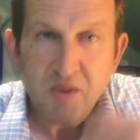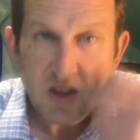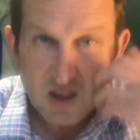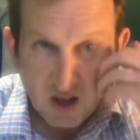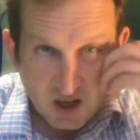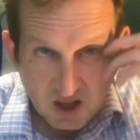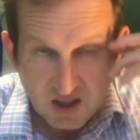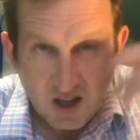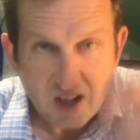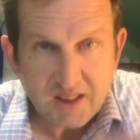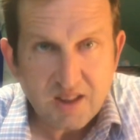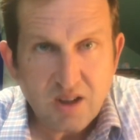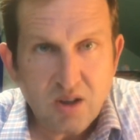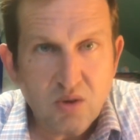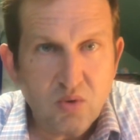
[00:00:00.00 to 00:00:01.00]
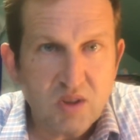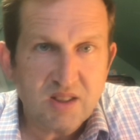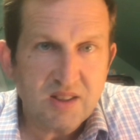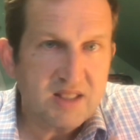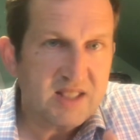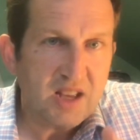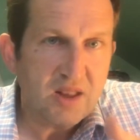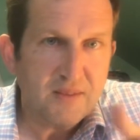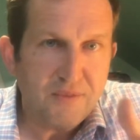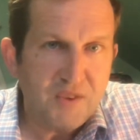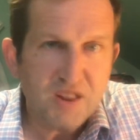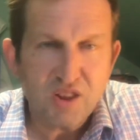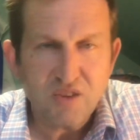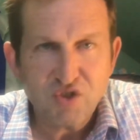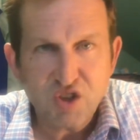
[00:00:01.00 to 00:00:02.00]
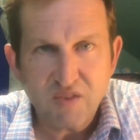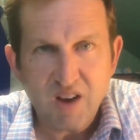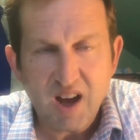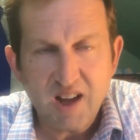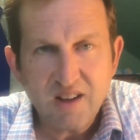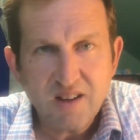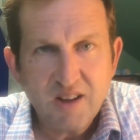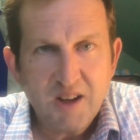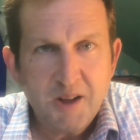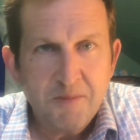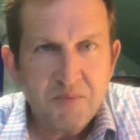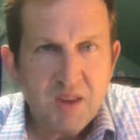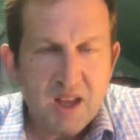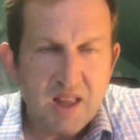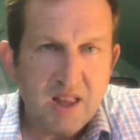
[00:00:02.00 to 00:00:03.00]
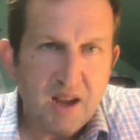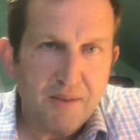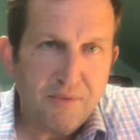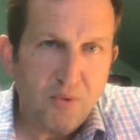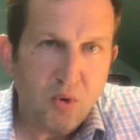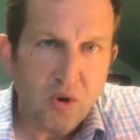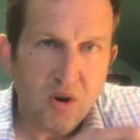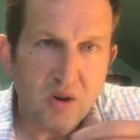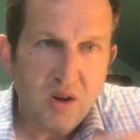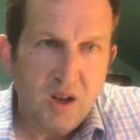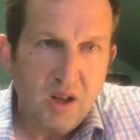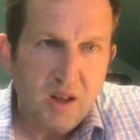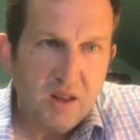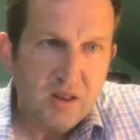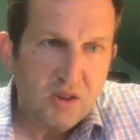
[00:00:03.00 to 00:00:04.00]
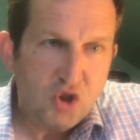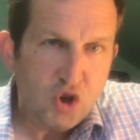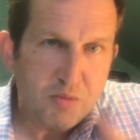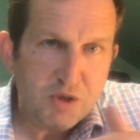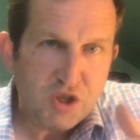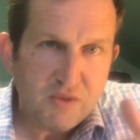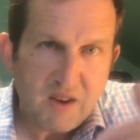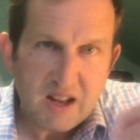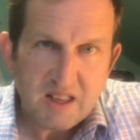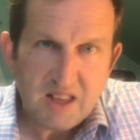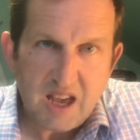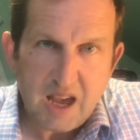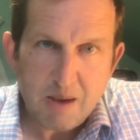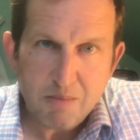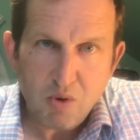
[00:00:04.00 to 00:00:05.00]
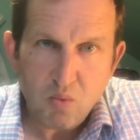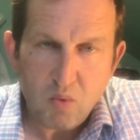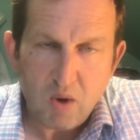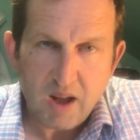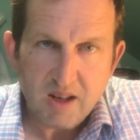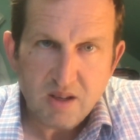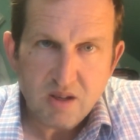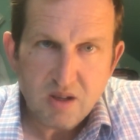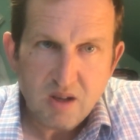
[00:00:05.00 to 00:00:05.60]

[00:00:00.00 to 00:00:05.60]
The Chanato let's say, in the 5th of Shvat, and therefore Tu B'Shvat came and went.